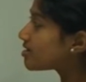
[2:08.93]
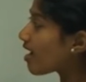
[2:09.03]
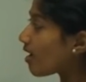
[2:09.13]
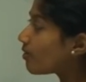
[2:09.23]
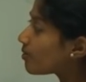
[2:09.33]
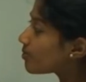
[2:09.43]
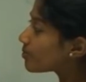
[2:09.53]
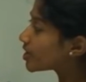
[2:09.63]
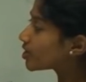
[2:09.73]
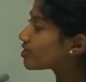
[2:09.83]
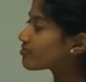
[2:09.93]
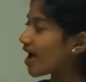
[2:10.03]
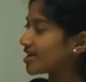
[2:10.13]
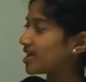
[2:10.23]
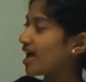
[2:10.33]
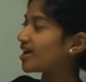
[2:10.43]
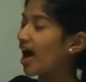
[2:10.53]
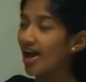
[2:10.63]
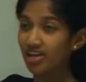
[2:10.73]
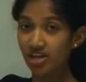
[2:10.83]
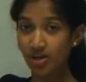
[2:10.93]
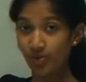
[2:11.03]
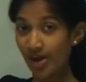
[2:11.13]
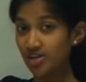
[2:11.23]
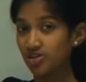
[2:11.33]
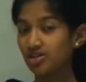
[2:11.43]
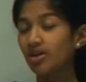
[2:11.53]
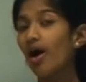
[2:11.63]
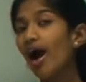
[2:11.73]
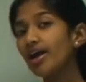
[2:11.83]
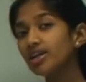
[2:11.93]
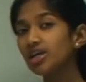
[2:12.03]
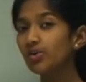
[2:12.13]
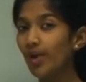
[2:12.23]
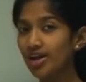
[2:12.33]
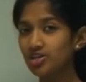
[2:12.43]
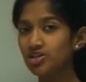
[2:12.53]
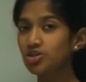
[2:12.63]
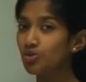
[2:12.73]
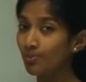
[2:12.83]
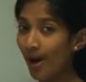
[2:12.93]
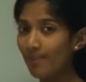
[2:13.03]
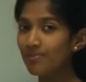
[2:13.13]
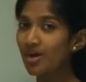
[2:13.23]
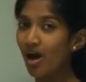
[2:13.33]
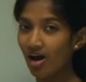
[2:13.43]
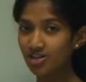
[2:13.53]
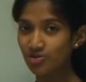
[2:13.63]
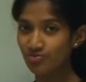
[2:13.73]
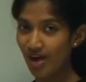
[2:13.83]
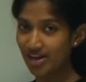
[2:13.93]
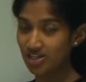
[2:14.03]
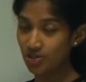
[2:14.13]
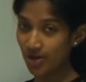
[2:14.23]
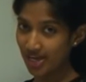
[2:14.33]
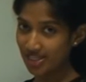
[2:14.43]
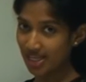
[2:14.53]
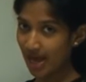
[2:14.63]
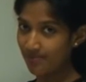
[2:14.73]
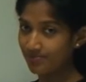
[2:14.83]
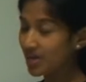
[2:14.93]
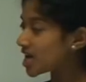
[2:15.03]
Now we're going to write an ionic equation. Now ionic equations you might be asked to write in your exam.